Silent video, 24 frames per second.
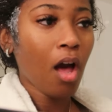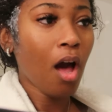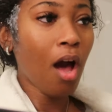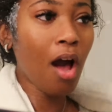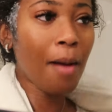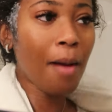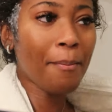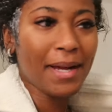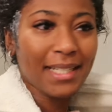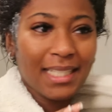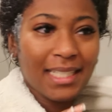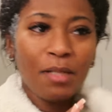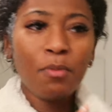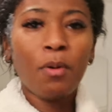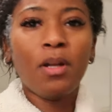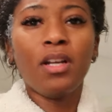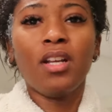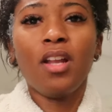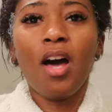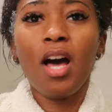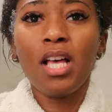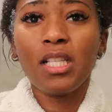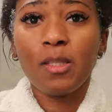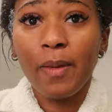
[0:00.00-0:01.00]
I did
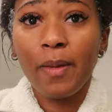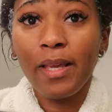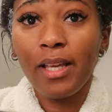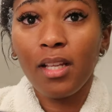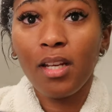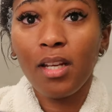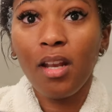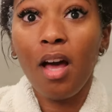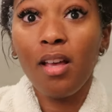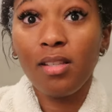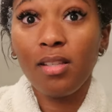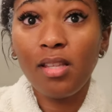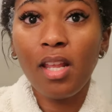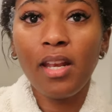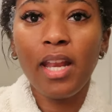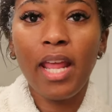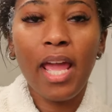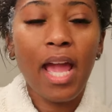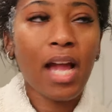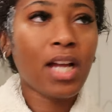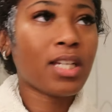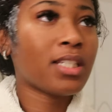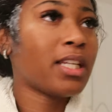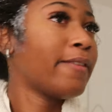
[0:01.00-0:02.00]
one last
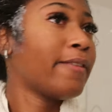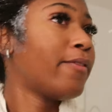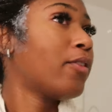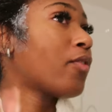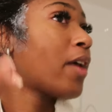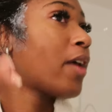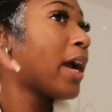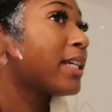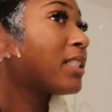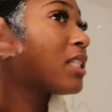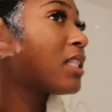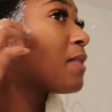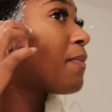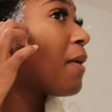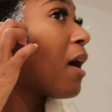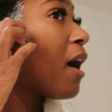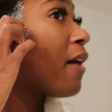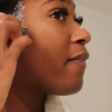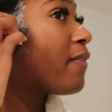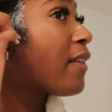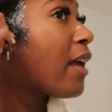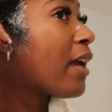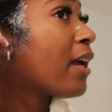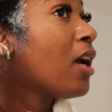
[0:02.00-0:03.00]
Sunday actually for Ryzen's
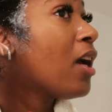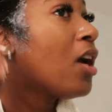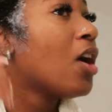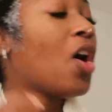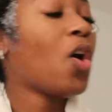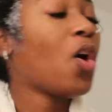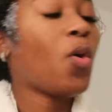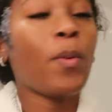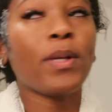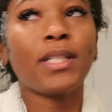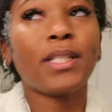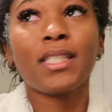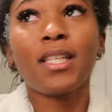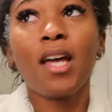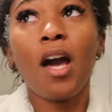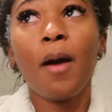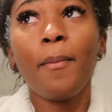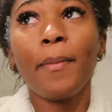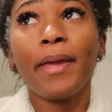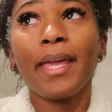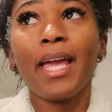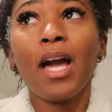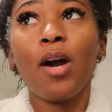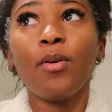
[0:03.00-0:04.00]
birthday, which is
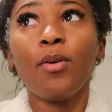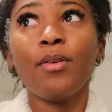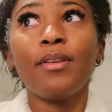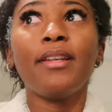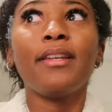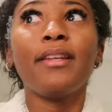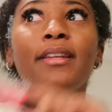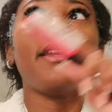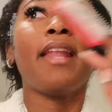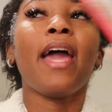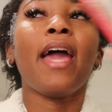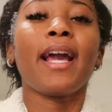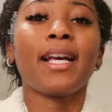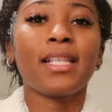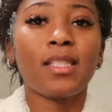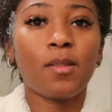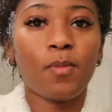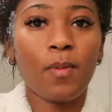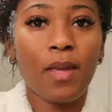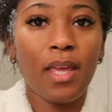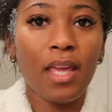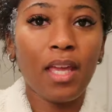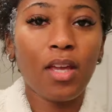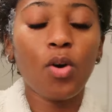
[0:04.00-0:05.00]
coming out
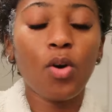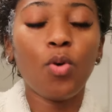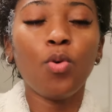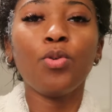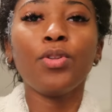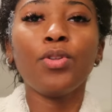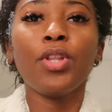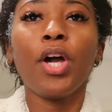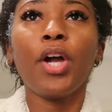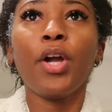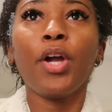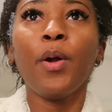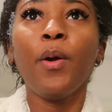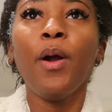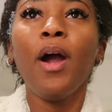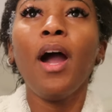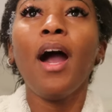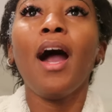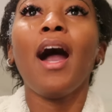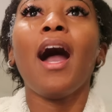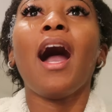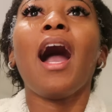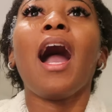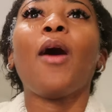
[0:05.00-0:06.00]
next week. Although
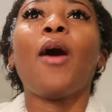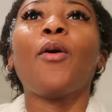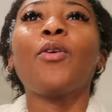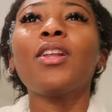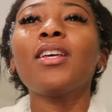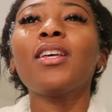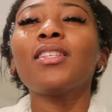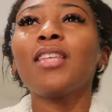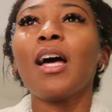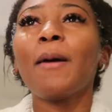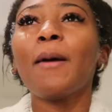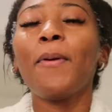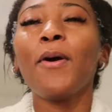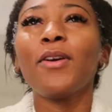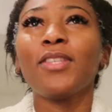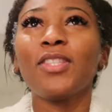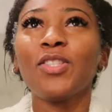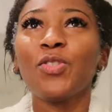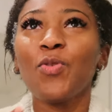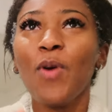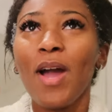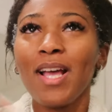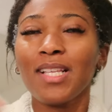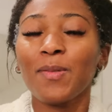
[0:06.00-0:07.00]
I want to start
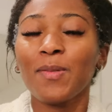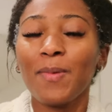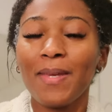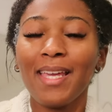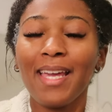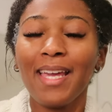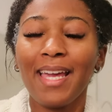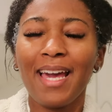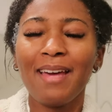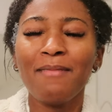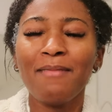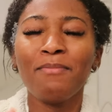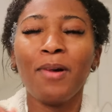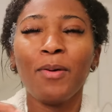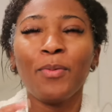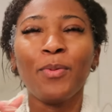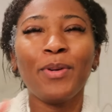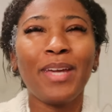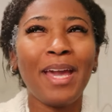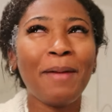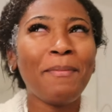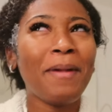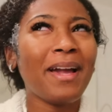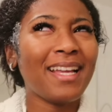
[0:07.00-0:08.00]
posting twice a week again, but
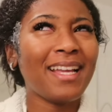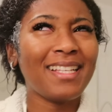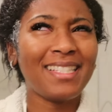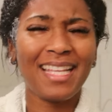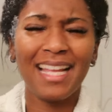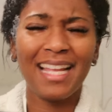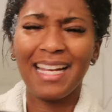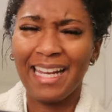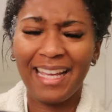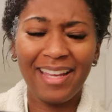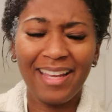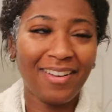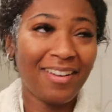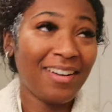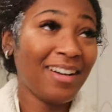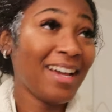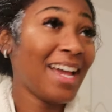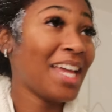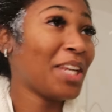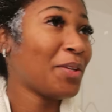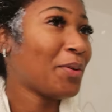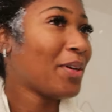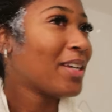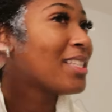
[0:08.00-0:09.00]
we'll get back into that later.
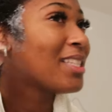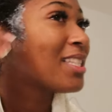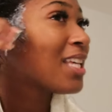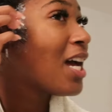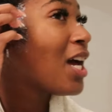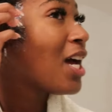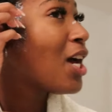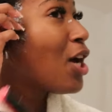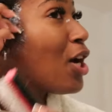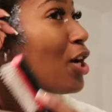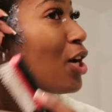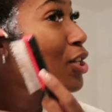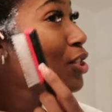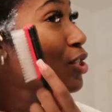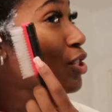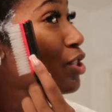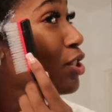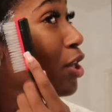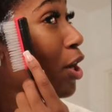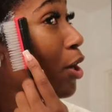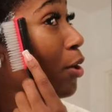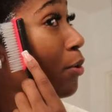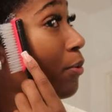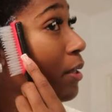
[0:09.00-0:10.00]
Anyways,
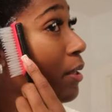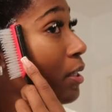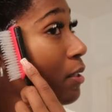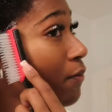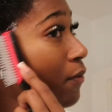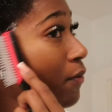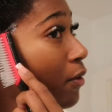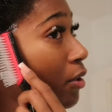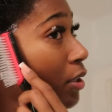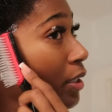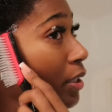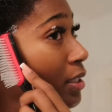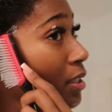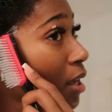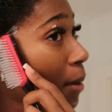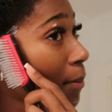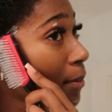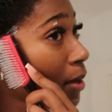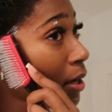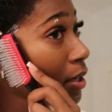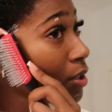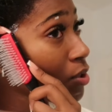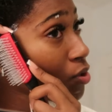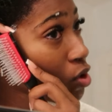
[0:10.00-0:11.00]
so this vlog is
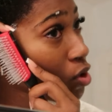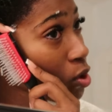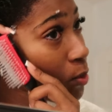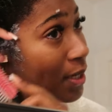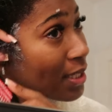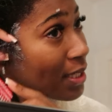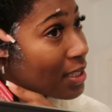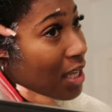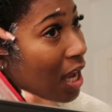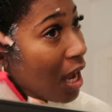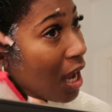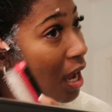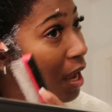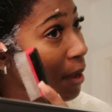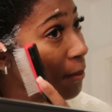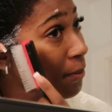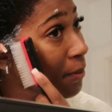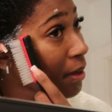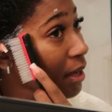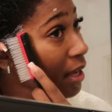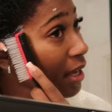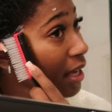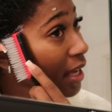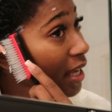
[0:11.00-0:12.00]
coming out in 2 weeks
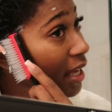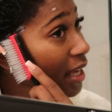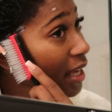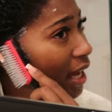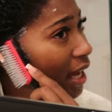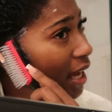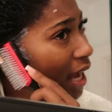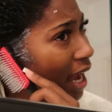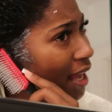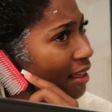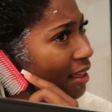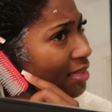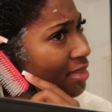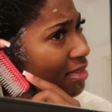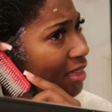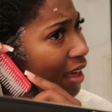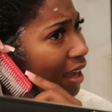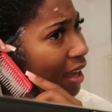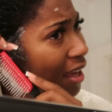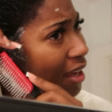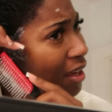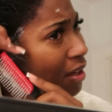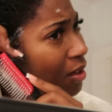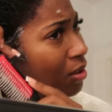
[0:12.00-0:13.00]
time, I
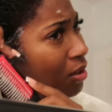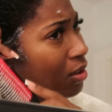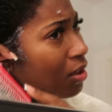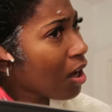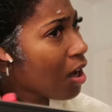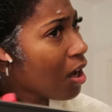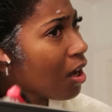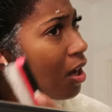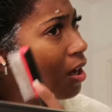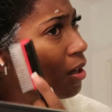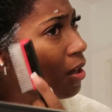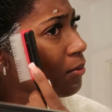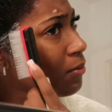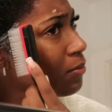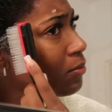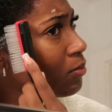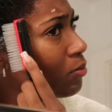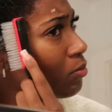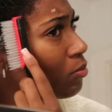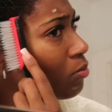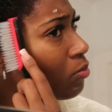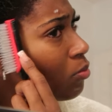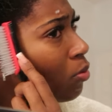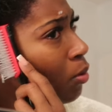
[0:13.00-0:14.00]
think.
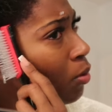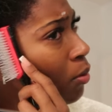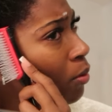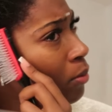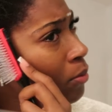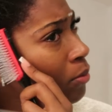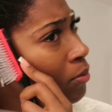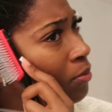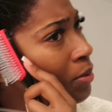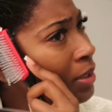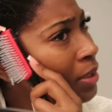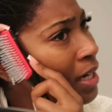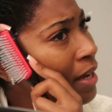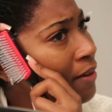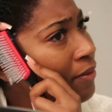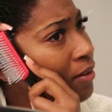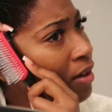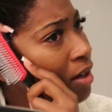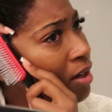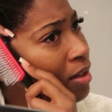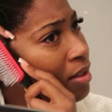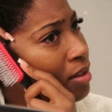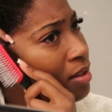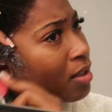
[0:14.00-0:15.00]
Well,
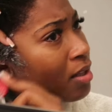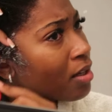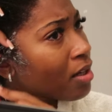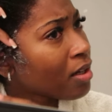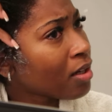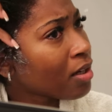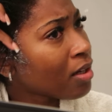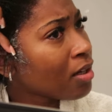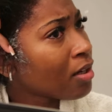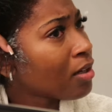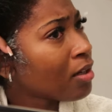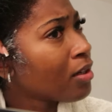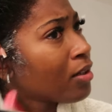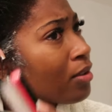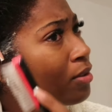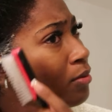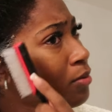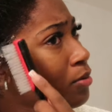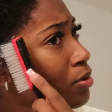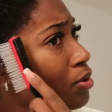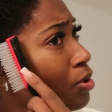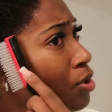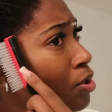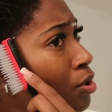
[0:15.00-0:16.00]
whenever the
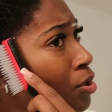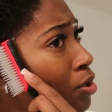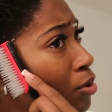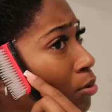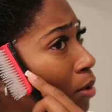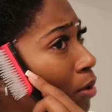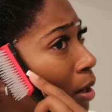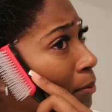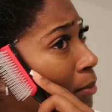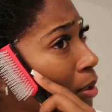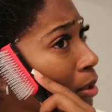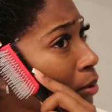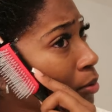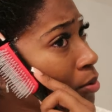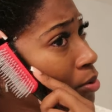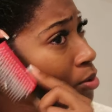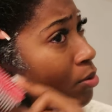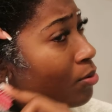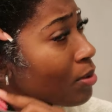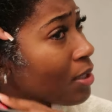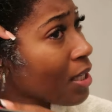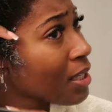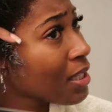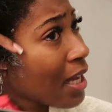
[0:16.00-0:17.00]
shoot I'm going
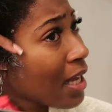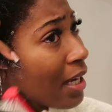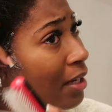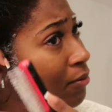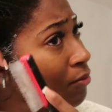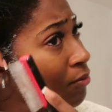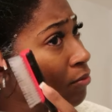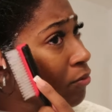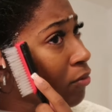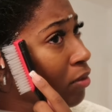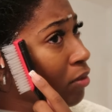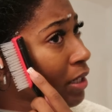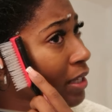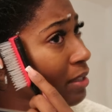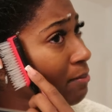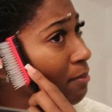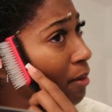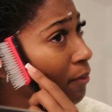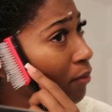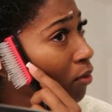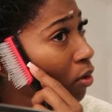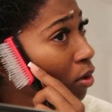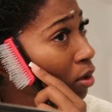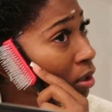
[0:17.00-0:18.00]
to so that I can release
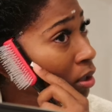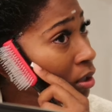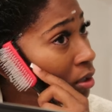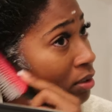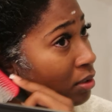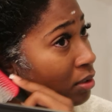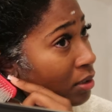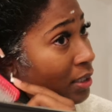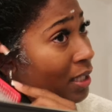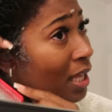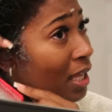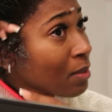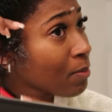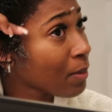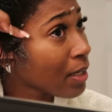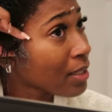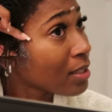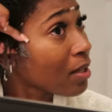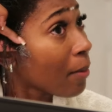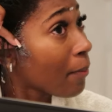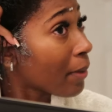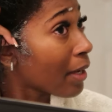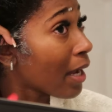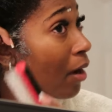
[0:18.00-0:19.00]
my vlog, that's when
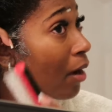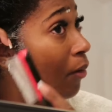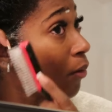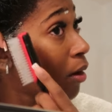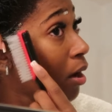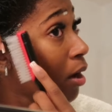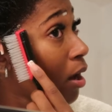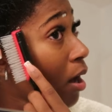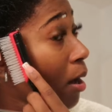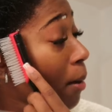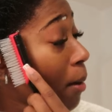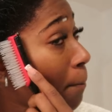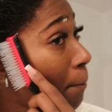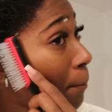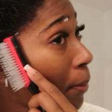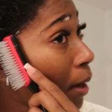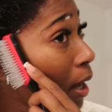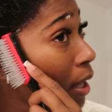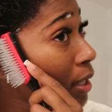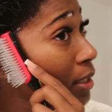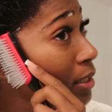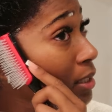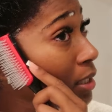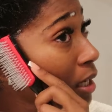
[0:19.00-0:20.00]
it's coming out.
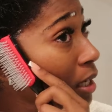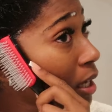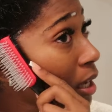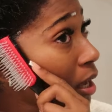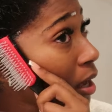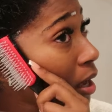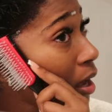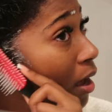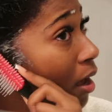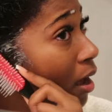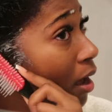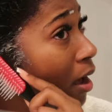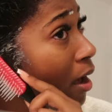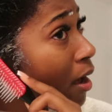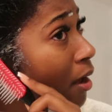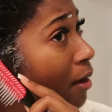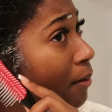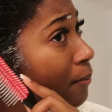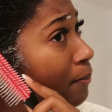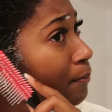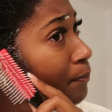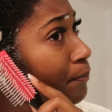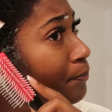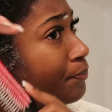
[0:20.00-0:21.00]
But
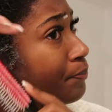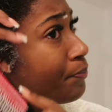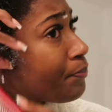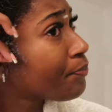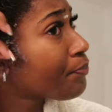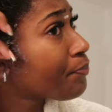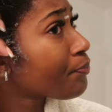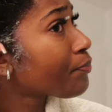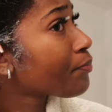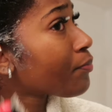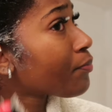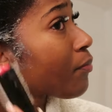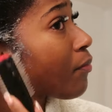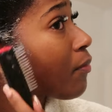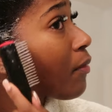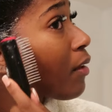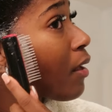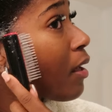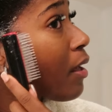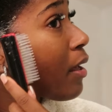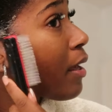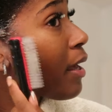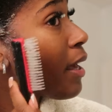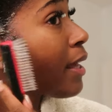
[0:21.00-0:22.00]

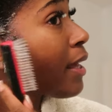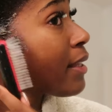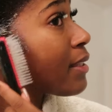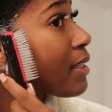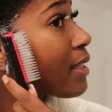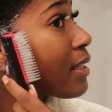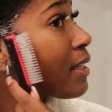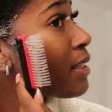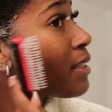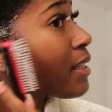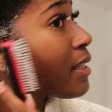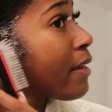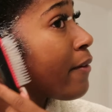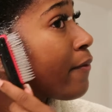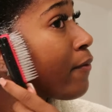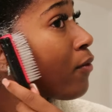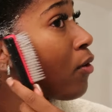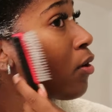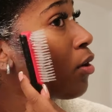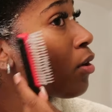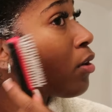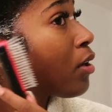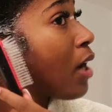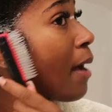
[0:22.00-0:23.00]
it is a
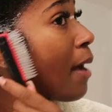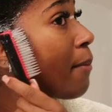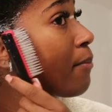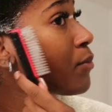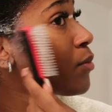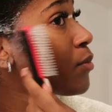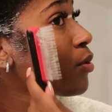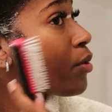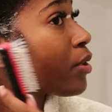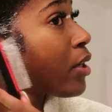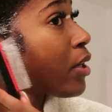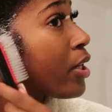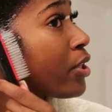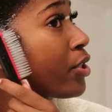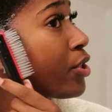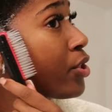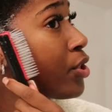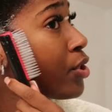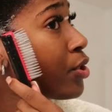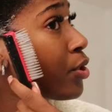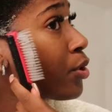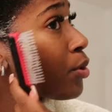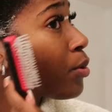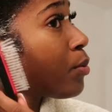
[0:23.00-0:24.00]
vlog. I'm doing a
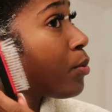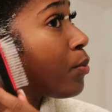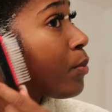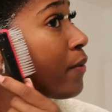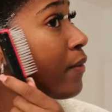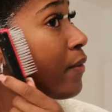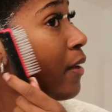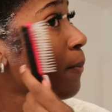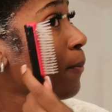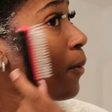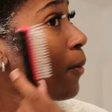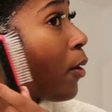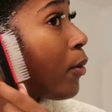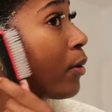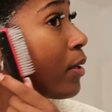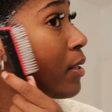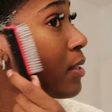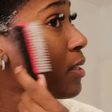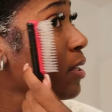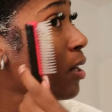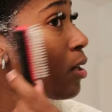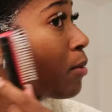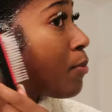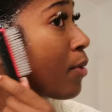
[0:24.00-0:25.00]
shoot with a
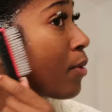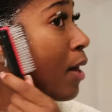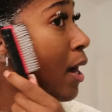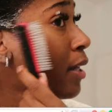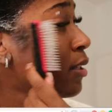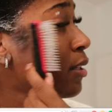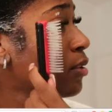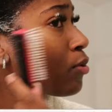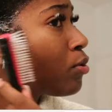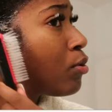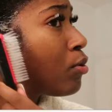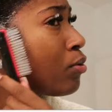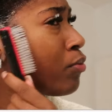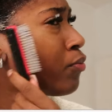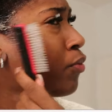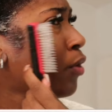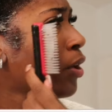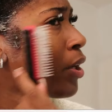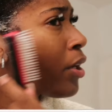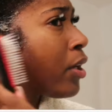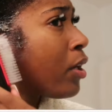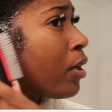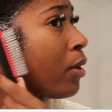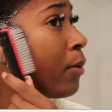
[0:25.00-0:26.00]
ponytail brand
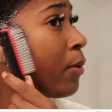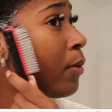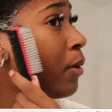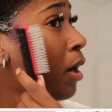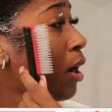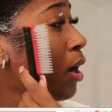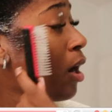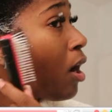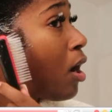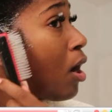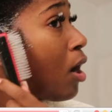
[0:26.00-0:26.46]
called